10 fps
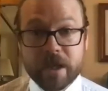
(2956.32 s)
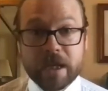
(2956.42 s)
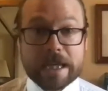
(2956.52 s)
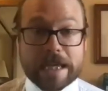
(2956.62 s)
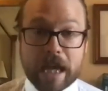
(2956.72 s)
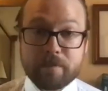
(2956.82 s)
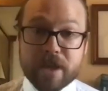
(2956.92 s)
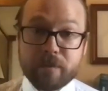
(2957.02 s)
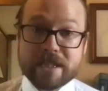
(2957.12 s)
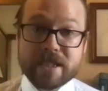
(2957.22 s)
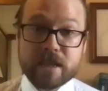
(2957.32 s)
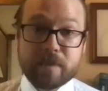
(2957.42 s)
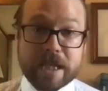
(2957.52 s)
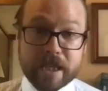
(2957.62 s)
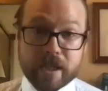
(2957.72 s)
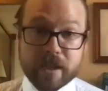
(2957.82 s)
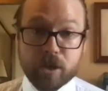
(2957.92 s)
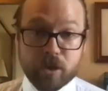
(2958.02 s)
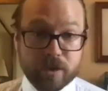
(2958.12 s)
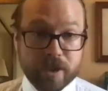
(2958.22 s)
Gaps that we see begin
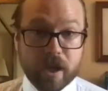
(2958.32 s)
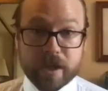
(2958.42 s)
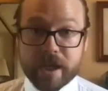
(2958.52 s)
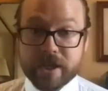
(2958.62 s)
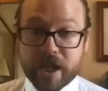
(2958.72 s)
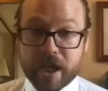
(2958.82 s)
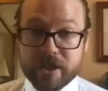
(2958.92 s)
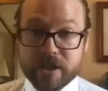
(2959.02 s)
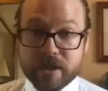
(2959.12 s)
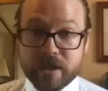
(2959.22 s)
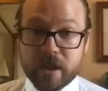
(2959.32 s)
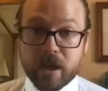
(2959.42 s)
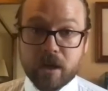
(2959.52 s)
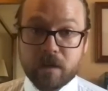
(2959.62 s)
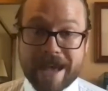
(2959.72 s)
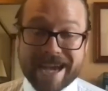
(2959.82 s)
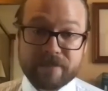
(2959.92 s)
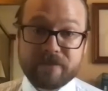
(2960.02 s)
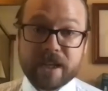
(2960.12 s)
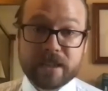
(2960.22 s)
early on in education are
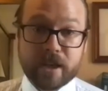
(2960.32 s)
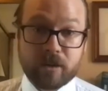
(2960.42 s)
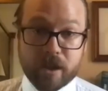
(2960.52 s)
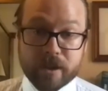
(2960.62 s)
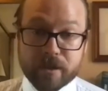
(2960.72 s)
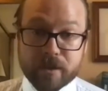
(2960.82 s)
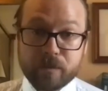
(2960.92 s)
magnified later on.